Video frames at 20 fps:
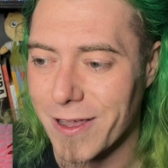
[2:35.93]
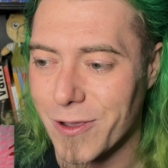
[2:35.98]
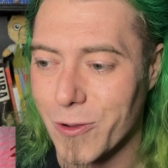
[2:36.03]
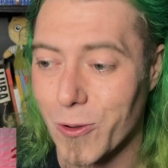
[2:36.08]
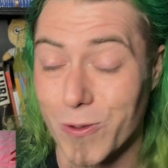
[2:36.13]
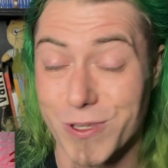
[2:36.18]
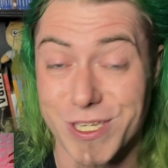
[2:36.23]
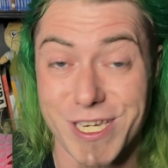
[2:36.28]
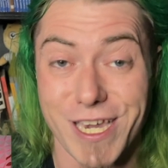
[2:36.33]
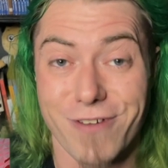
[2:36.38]

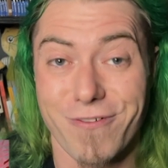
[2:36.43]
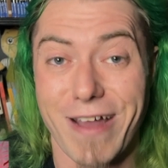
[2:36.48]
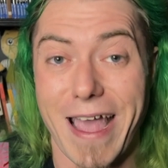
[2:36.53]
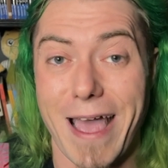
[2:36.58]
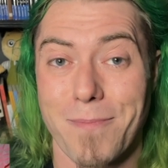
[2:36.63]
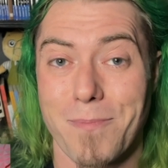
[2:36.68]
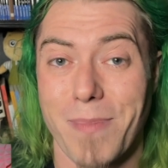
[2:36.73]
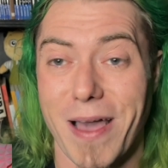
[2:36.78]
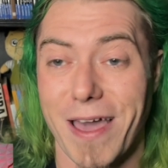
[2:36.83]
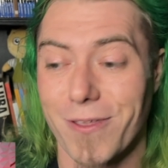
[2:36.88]
Cool G
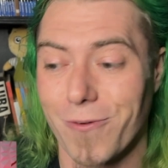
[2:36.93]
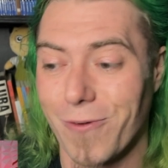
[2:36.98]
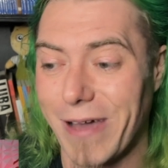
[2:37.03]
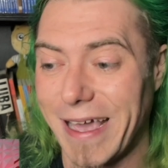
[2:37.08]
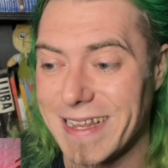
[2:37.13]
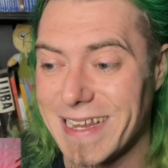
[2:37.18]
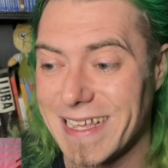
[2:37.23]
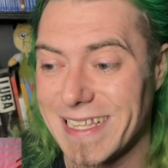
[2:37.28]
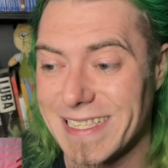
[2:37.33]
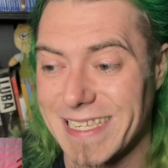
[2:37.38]
Rap, by the way,
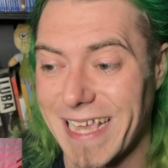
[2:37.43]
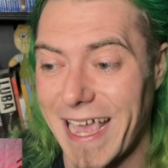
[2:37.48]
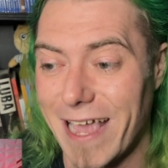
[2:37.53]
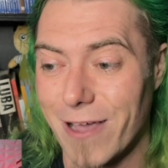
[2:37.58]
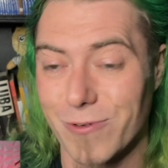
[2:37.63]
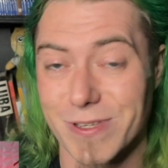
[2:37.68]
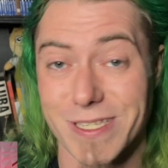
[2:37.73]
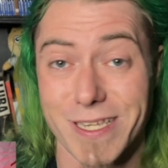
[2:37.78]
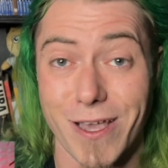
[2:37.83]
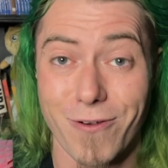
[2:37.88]
did say it
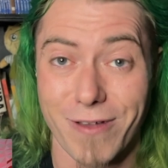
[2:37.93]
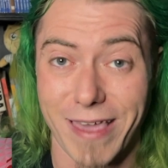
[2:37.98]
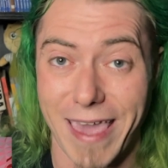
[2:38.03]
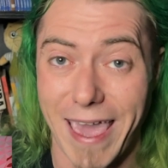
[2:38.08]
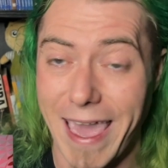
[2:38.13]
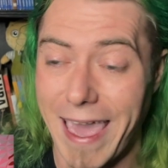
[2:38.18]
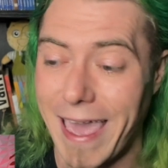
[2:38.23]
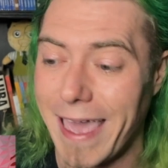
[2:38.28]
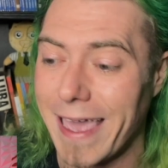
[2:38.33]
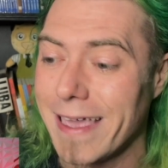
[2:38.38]
was
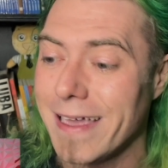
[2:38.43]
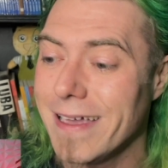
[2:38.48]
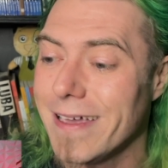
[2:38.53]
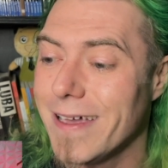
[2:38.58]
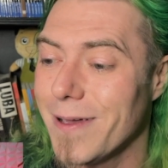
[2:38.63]
okay,